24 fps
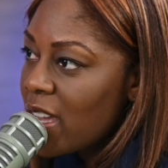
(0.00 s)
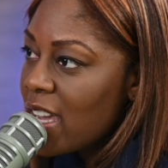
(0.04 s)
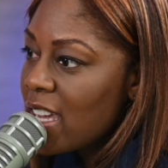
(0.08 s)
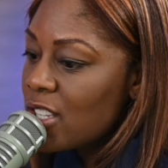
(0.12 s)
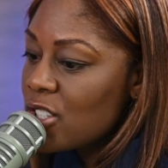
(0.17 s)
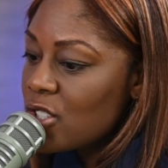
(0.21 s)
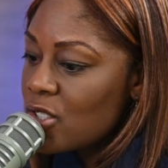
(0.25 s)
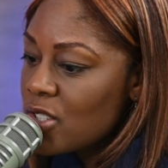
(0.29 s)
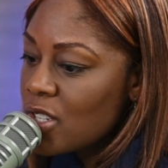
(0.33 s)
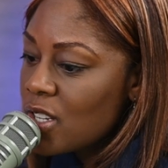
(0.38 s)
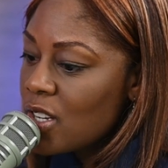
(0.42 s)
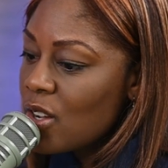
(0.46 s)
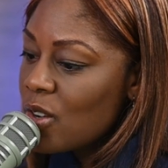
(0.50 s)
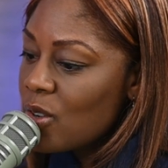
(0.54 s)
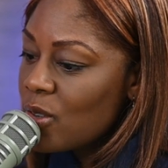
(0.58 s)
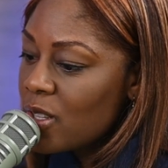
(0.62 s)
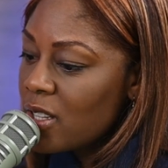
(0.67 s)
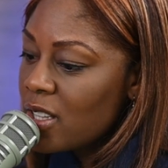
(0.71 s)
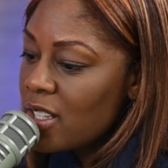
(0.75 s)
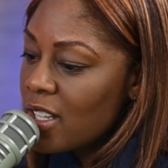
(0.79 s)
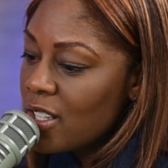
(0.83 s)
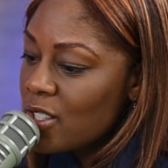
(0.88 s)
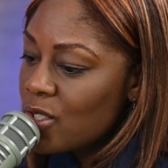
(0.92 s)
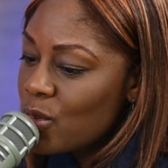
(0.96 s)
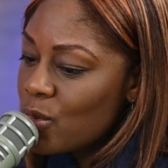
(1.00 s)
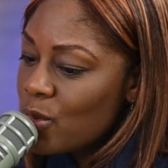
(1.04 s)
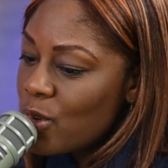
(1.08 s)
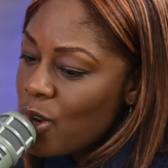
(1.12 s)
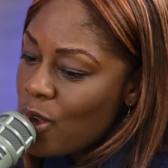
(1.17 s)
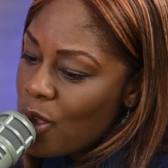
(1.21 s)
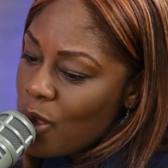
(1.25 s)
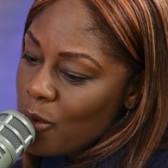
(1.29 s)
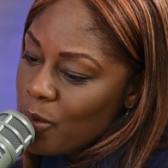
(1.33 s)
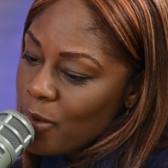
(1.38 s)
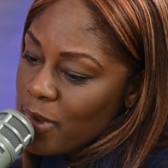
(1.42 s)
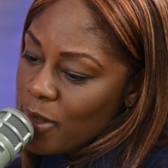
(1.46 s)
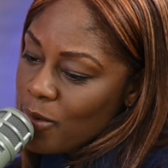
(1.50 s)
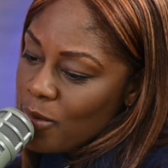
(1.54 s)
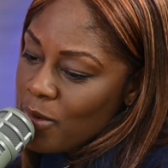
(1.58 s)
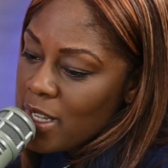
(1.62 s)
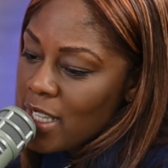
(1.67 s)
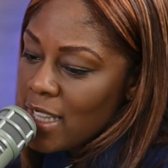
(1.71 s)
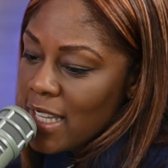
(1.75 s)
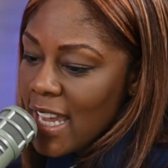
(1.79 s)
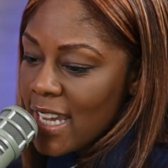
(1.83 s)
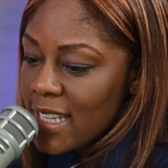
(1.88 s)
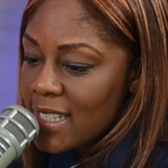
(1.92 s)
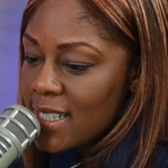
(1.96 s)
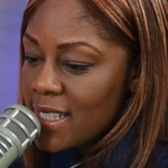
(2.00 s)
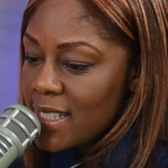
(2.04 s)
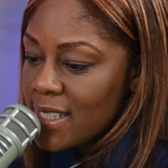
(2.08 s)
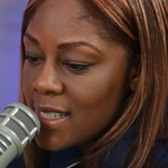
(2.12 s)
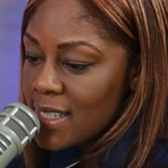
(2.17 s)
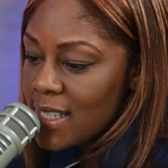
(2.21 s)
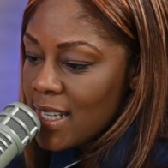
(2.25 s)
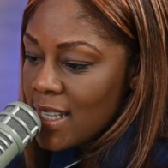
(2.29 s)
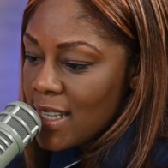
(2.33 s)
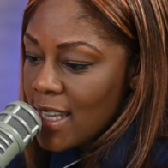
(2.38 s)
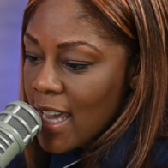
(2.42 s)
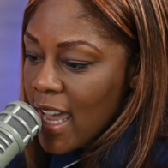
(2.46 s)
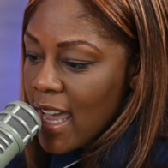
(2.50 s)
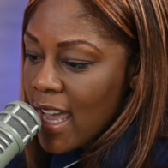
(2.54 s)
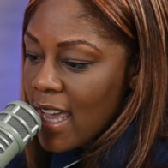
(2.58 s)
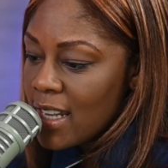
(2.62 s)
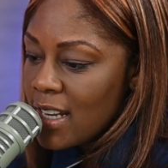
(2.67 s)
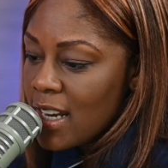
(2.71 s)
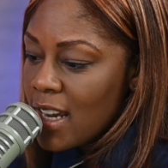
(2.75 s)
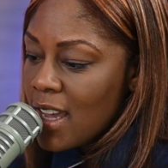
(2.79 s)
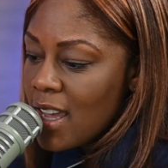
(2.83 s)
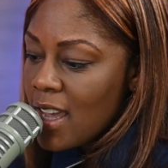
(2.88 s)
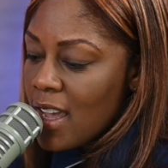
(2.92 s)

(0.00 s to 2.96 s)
HDL cholesterol, we like to see that.